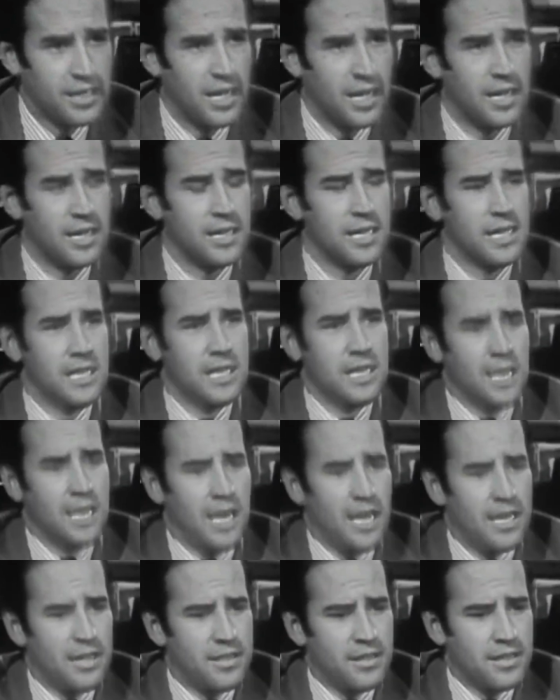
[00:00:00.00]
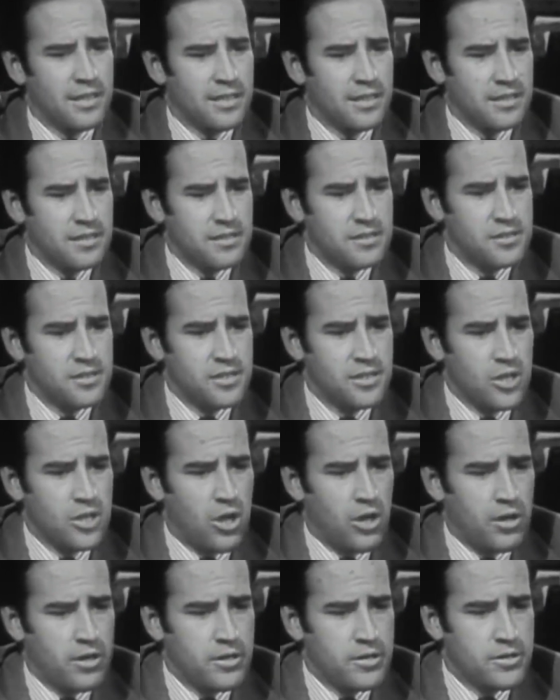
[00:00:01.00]
I, I think that the
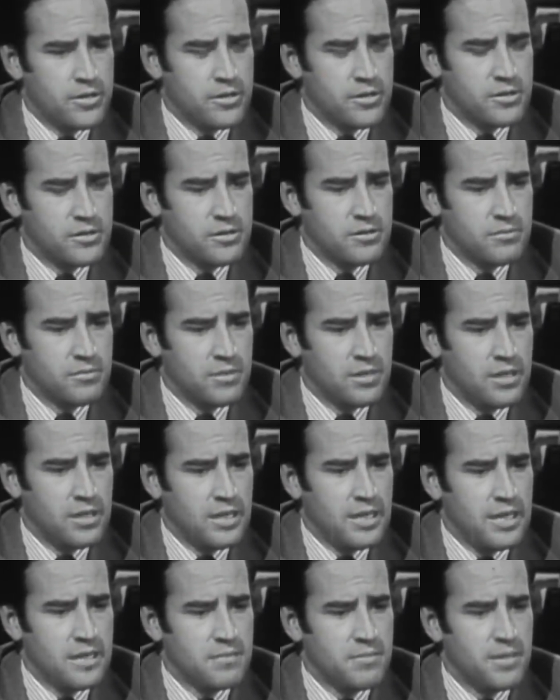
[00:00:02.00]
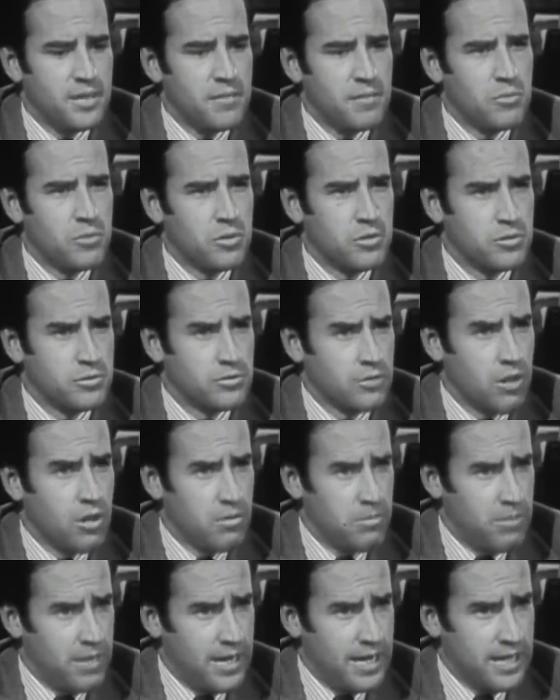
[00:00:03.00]
seniority system uh, has many more
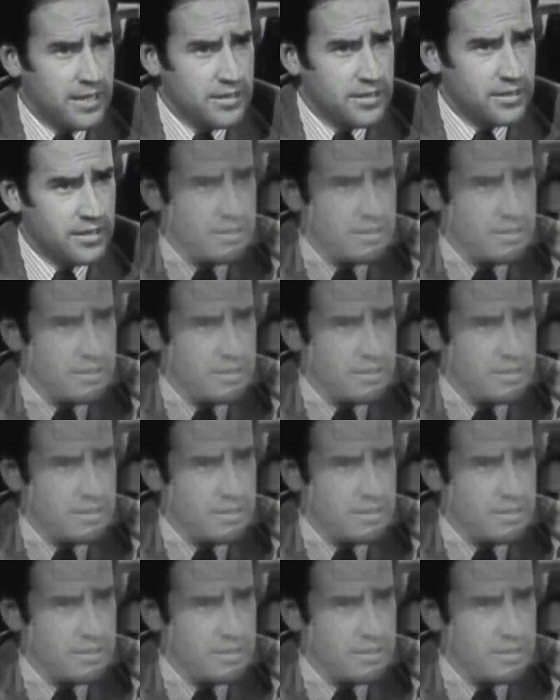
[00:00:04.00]
drawbacks